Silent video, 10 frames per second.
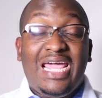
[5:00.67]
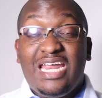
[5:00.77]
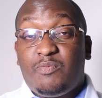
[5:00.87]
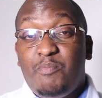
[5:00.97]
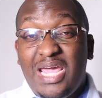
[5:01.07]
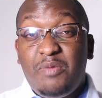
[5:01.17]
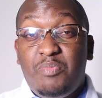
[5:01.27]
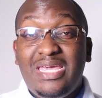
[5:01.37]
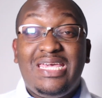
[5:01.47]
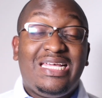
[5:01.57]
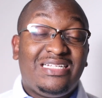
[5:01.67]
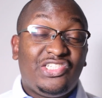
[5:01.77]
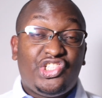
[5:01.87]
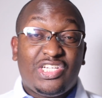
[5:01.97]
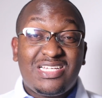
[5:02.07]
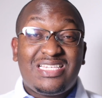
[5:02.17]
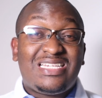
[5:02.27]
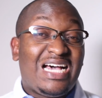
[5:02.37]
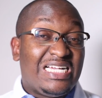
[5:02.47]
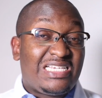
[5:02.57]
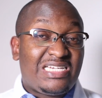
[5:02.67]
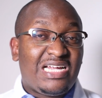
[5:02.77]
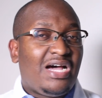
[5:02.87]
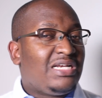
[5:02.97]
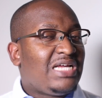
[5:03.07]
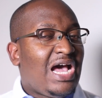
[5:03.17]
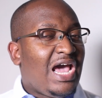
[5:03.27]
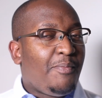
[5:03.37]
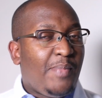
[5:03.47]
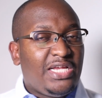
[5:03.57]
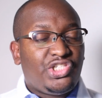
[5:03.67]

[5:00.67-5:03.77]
It may be just a start. I may